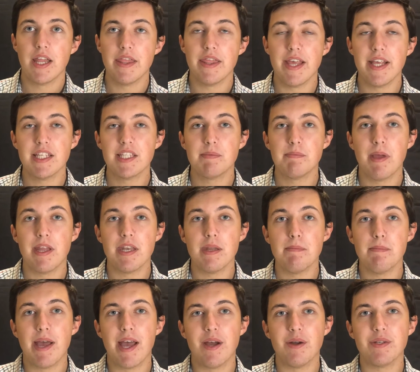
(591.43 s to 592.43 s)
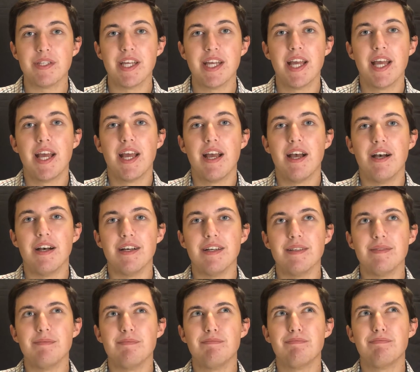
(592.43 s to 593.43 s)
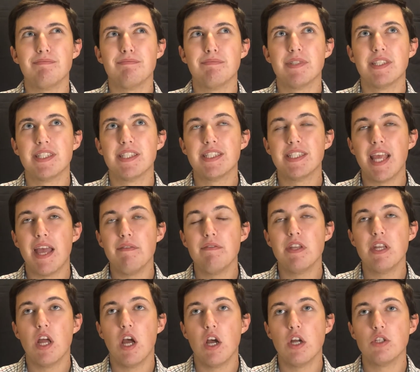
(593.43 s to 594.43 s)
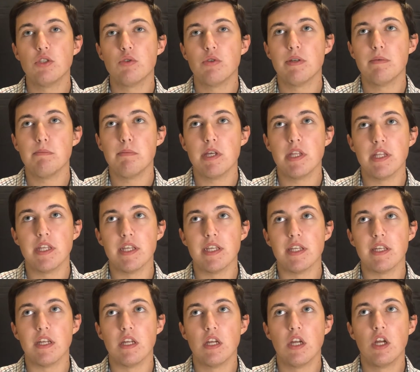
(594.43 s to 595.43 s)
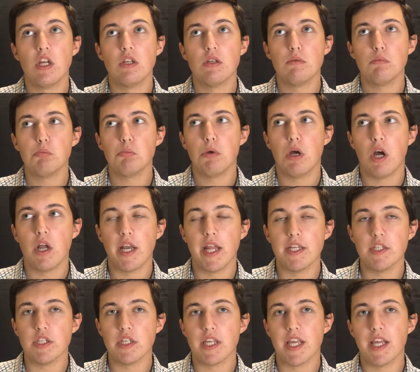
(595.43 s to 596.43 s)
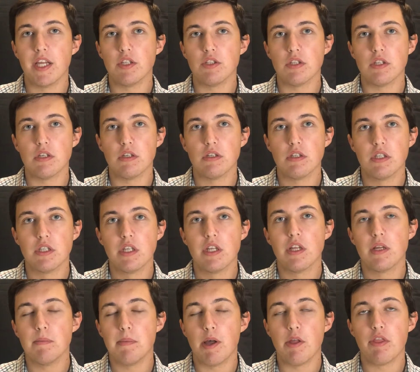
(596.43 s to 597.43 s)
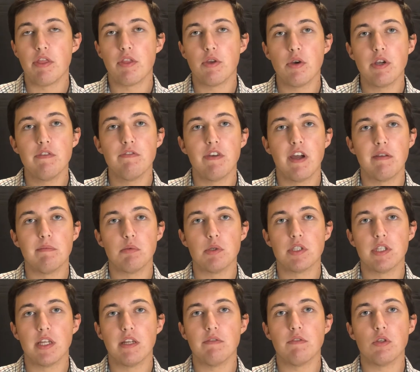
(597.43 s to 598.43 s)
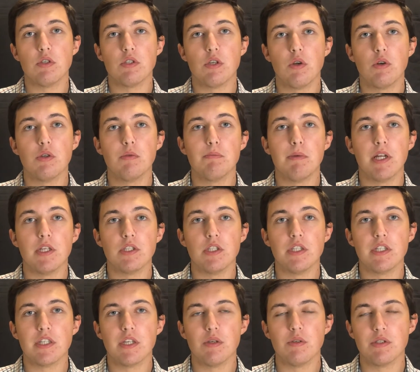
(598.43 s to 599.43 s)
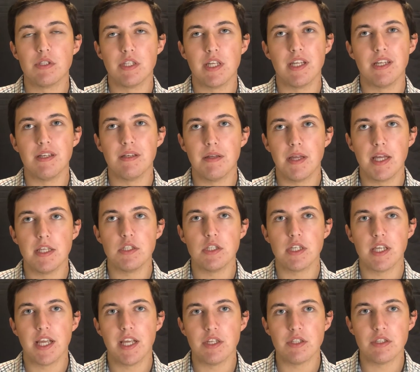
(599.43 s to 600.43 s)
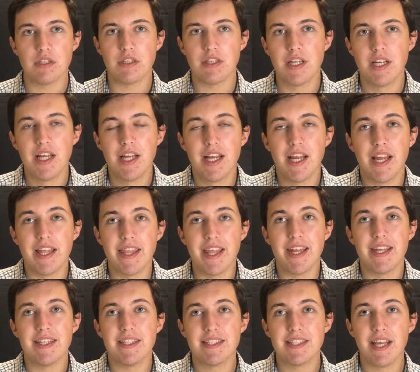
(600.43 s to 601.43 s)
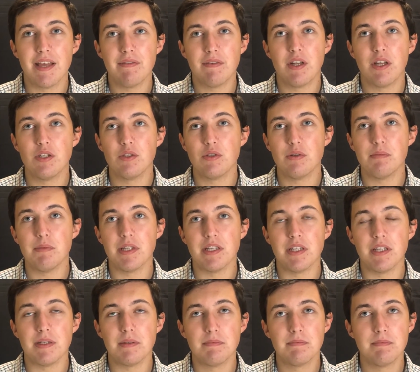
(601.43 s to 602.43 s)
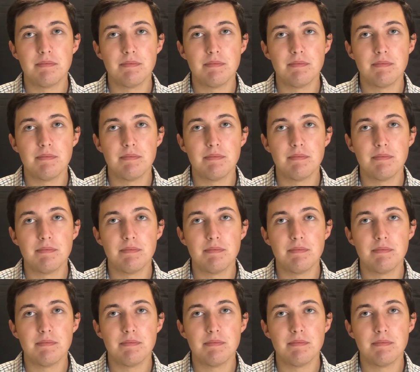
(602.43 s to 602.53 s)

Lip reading: They spend about $700 million on education. about 35% of their total budget goes to education, and that is 700 million.